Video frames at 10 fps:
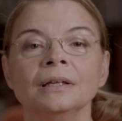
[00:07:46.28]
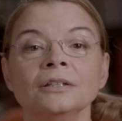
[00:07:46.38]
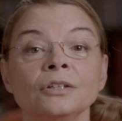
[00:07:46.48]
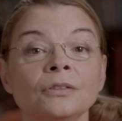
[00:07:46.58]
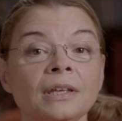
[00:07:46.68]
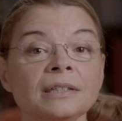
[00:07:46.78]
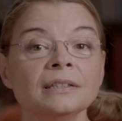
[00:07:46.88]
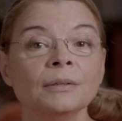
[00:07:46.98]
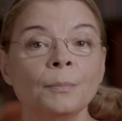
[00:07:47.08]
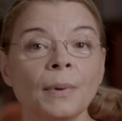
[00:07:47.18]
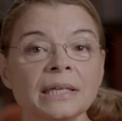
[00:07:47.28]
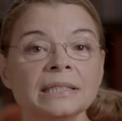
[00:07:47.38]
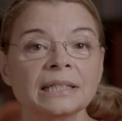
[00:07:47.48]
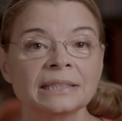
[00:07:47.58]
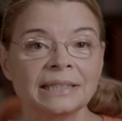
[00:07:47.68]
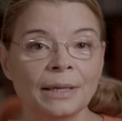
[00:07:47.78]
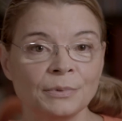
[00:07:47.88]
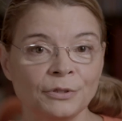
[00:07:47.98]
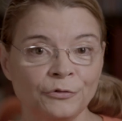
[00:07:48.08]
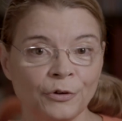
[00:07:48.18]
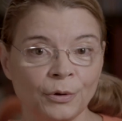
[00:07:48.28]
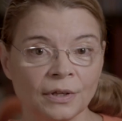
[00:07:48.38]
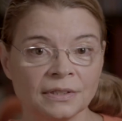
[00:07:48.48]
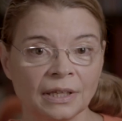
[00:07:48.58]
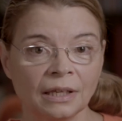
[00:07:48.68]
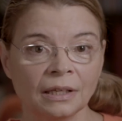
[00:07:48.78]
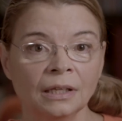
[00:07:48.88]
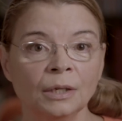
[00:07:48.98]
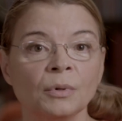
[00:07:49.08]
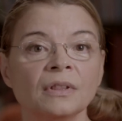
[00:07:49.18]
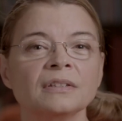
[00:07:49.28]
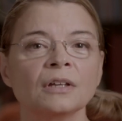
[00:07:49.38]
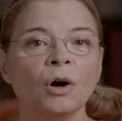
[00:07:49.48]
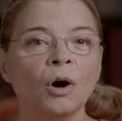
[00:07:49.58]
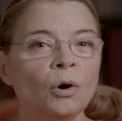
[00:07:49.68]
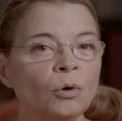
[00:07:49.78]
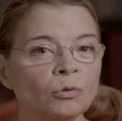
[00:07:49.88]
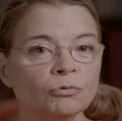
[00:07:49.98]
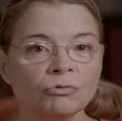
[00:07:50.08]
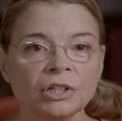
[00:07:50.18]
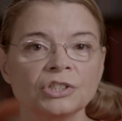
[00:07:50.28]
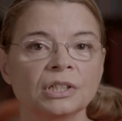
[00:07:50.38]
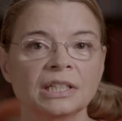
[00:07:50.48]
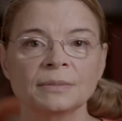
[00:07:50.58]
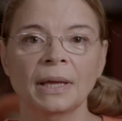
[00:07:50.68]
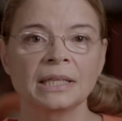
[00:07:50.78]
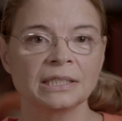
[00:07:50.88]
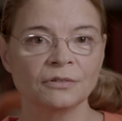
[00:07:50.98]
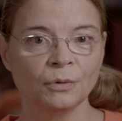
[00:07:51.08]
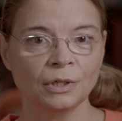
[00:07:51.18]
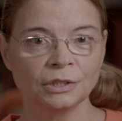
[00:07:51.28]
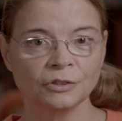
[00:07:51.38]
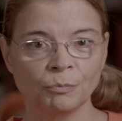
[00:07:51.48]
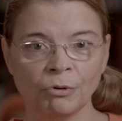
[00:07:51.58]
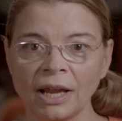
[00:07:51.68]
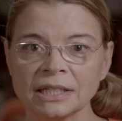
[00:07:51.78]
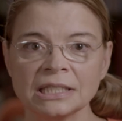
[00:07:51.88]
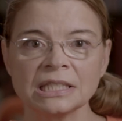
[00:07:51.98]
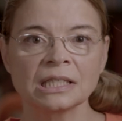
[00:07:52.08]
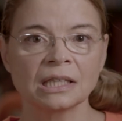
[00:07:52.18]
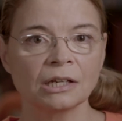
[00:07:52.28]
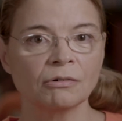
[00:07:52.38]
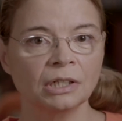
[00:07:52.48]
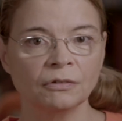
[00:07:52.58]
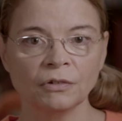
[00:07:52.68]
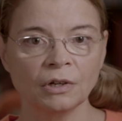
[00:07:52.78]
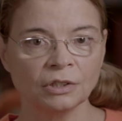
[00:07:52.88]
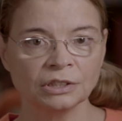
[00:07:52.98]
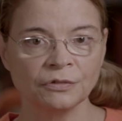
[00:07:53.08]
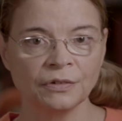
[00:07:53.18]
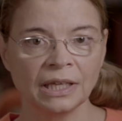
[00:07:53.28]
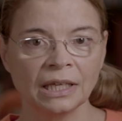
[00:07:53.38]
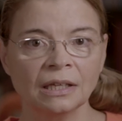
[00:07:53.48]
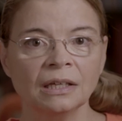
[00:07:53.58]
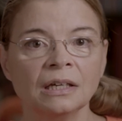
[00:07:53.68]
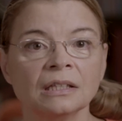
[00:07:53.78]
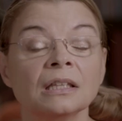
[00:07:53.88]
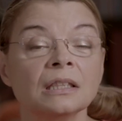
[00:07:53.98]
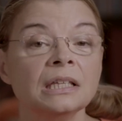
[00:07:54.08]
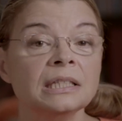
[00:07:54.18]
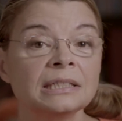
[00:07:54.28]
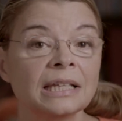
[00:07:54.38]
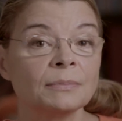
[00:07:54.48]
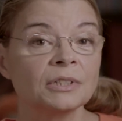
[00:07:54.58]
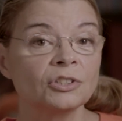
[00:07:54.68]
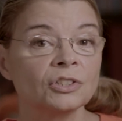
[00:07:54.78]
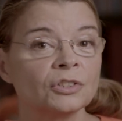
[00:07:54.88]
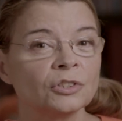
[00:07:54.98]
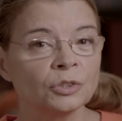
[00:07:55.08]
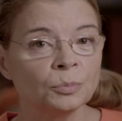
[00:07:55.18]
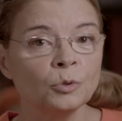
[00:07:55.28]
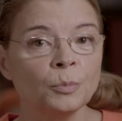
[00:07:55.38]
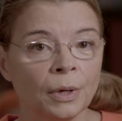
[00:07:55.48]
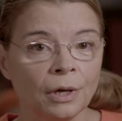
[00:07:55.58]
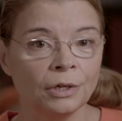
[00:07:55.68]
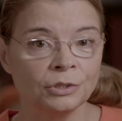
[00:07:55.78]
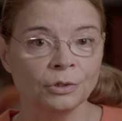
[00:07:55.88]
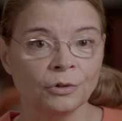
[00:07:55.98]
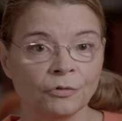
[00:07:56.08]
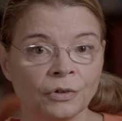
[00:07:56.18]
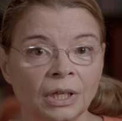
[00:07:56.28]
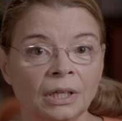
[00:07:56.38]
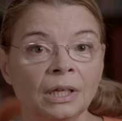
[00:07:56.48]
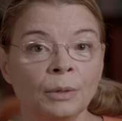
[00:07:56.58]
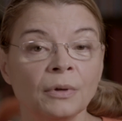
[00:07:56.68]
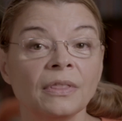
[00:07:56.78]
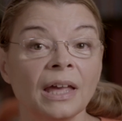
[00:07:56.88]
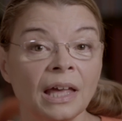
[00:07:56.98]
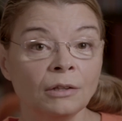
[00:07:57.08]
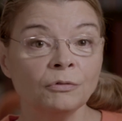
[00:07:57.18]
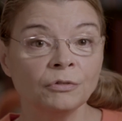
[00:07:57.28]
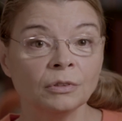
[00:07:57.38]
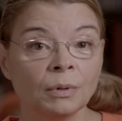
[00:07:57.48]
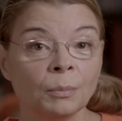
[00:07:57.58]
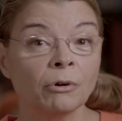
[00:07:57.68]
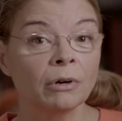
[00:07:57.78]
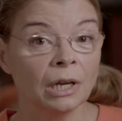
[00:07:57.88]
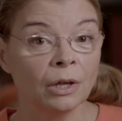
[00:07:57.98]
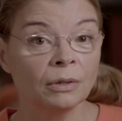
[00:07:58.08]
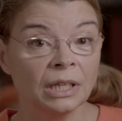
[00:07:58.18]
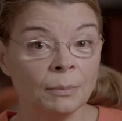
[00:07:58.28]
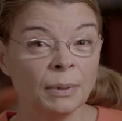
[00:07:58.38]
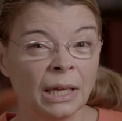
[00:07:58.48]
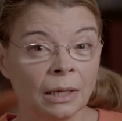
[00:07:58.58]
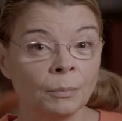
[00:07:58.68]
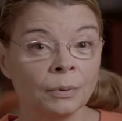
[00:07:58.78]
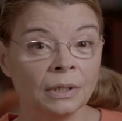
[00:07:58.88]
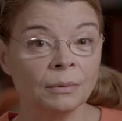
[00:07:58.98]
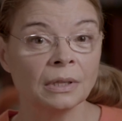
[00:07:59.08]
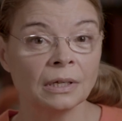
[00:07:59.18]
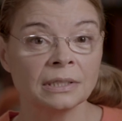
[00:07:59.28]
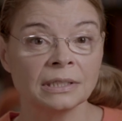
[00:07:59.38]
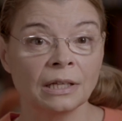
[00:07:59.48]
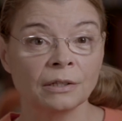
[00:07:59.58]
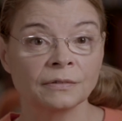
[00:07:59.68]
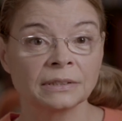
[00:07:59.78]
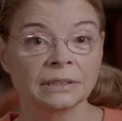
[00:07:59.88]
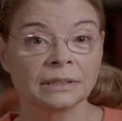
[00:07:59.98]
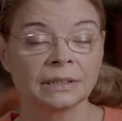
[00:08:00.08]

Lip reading: So these are the basic steps of focusing, but there's a whole rich and expansive world of practice, theory and philosophy that these steps are just a small part of, but they're helpful when we're alone keeping company with ourselves.